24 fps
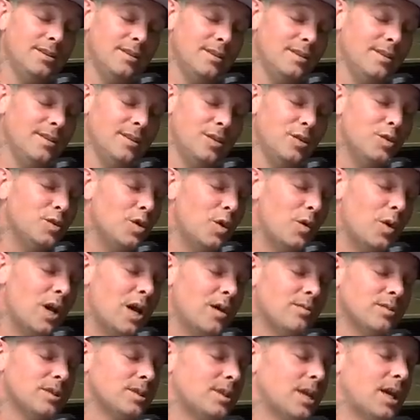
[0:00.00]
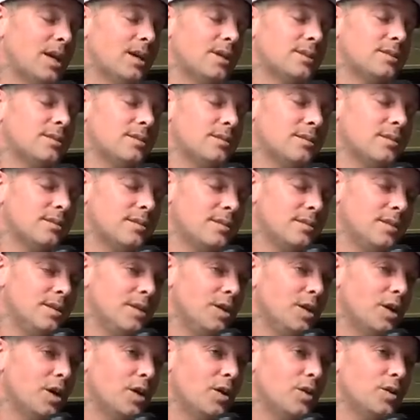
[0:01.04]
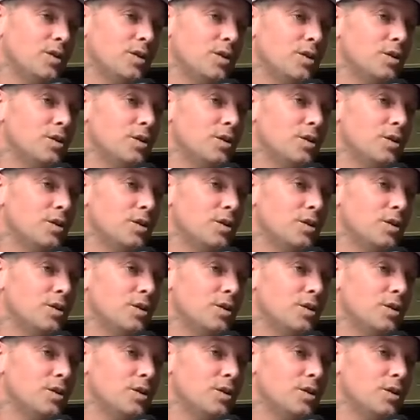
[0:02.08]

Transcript: you don't have a stance. You know,